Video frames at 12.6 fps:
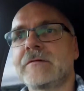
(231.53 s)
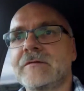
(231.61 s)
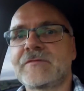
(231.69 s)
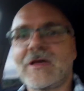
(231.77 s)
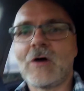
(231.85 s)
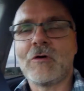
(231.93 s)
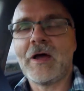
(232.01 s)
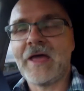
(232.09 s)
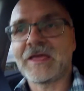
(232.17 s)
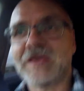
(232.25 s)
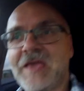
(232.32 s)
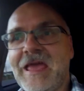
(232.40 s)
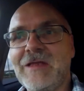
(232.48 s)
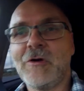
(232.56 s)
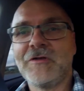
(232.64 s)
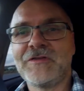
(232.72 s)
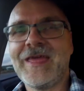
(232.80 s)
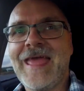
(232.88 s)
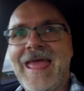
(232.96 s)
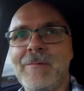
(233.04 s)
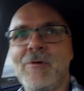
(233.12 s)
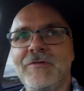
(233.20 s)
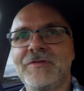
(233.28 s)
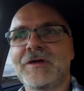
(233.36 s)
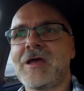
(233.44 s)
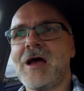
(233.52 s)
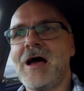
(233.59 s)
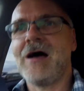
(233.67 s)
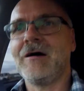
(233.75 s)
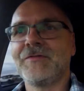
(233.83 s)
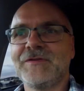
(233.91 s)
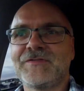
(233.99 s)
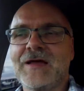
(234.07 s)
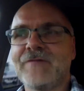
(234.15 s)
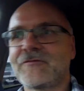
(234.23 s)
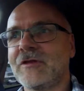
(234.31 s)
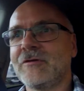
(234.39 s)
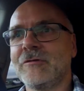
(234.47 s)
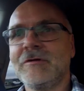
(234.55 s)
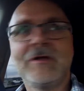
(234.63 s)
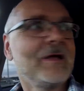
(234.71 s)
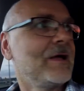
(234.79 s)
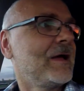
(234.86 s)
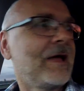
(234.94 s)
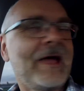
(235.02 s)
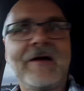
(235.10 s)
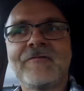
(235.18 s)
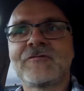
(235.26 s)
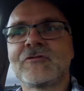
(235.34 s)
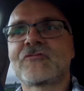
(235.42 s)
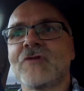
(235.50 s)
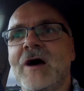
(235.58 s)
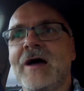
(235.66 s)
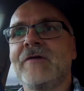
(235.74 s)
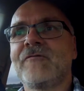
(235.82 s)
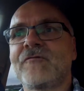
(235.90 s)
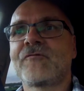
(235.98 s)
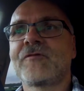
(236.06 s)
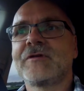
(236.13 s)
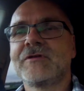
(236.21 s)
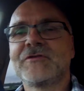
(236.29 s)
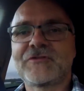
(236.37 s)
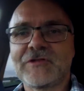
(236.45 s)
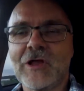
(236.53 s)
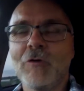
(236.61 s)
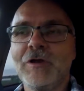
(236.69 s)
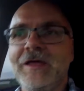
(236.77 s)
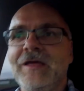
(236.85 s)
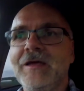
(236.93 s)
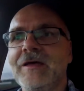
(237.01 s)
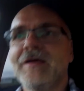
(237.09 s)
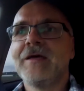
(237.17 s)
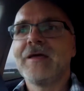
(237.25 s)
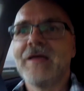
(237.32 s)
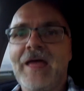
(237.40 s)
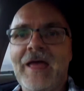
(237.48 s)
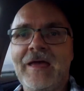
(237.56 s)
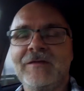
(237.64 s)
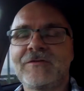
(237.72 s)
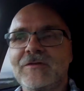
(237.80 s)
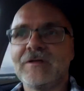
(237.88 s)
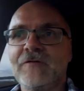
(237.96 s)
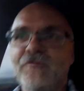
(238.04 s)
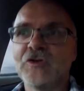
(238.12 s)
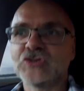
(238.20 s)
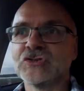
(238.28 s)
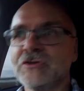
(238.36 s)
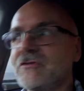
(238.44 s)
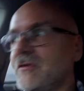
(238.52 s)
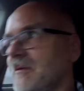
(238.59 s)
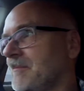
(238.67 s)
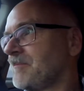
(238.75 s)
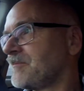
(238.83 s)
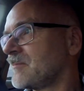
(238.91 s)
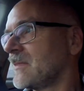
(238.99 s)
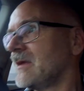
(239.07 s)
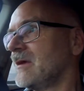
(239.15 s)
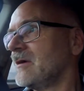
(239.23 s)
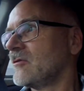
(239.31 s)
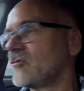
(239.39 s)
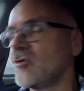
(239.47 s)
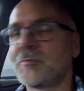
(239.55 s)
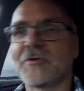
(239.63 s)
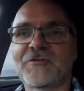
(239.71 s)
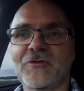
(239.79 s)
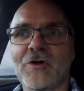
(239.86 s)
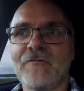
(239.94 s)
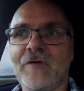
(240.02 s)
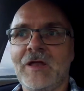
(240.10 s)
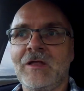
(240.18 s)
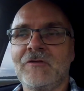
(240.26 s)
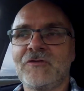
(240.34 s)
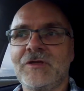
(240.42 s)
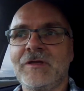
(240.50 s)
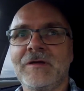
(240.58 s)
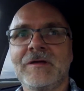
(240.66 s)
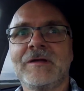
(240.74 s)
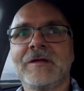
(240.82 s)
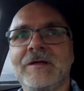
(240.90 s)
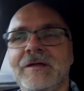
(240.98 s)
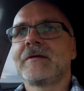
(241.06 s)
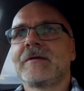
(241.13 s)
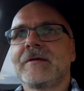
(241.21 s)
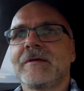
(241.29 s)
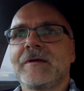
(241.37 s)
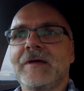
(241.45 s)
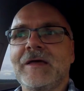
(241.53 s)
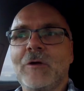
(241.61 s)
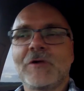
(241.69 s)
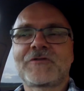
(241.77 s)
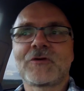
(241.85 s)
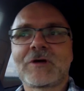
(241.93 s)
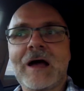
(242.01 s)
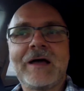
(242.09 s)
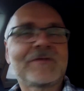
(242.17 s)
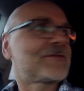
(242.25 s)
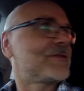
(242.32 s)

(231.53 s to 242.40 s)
So I cannot hammer the car this afternoon. I have to drive slowly and efficient to preserve energy. And also, guys,